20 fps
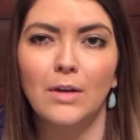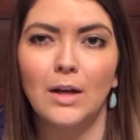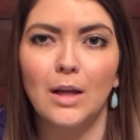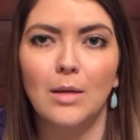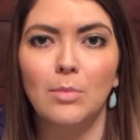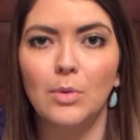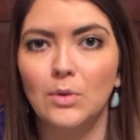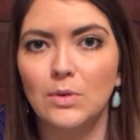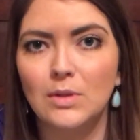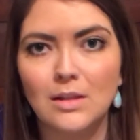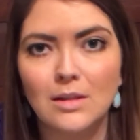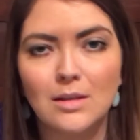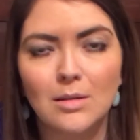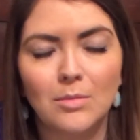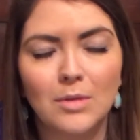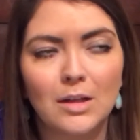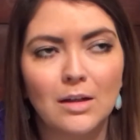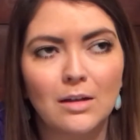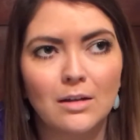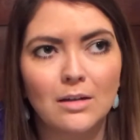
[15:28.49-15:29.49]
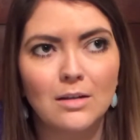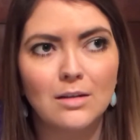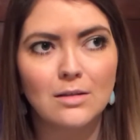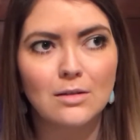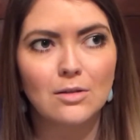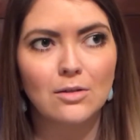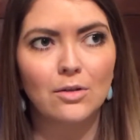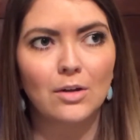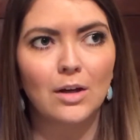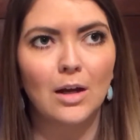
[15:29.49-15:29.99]
And I posted something on
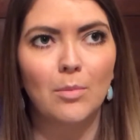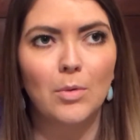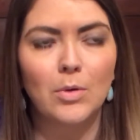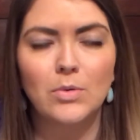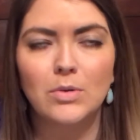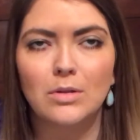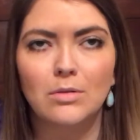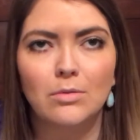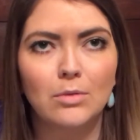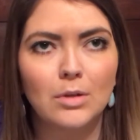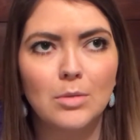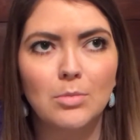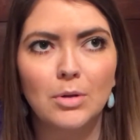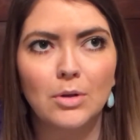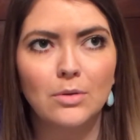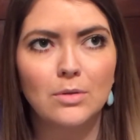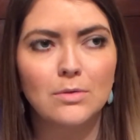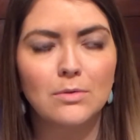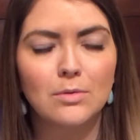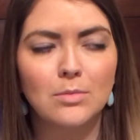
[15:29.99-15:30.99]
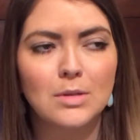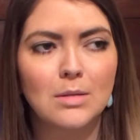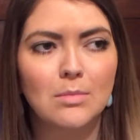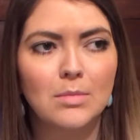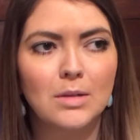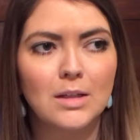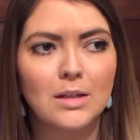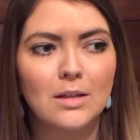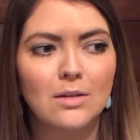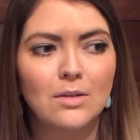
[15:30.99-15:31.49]
Instagram. It was a repost from
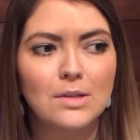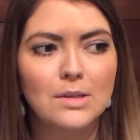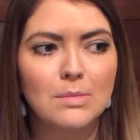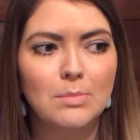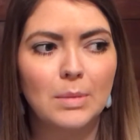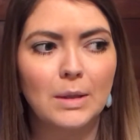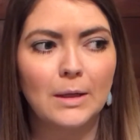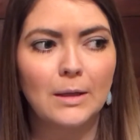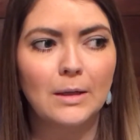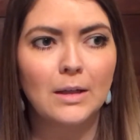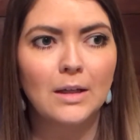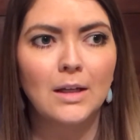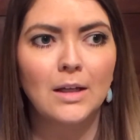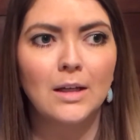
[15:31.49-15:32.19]
somebody else, but